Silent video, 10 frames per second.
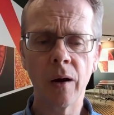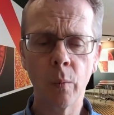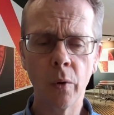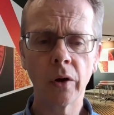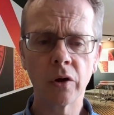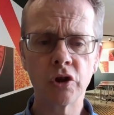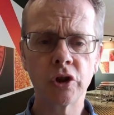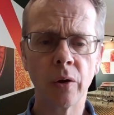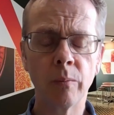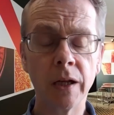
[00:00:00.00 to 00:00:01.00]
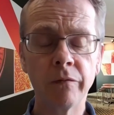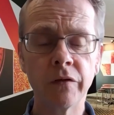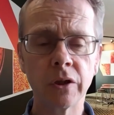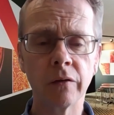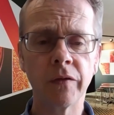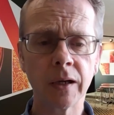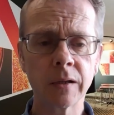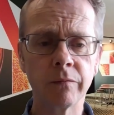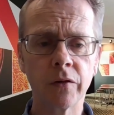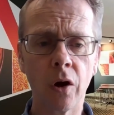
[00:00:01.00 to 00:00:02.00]
work and shown beneficial effects
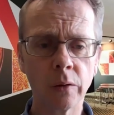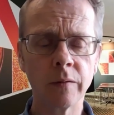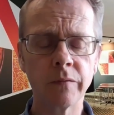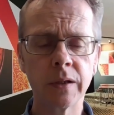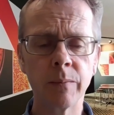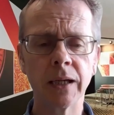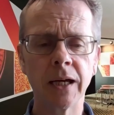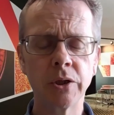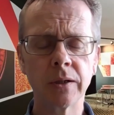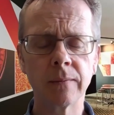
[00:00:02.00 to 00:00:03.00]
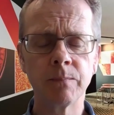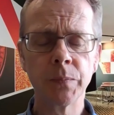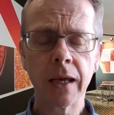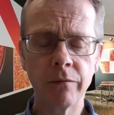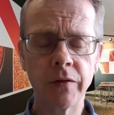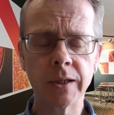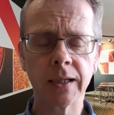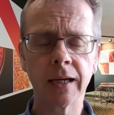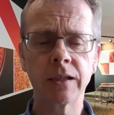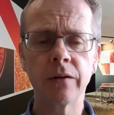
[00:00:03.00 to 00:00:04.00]
of cognitive stimulation and
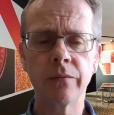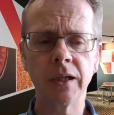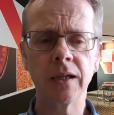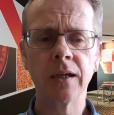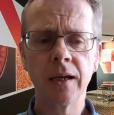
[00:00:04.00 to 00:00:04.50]
physical activity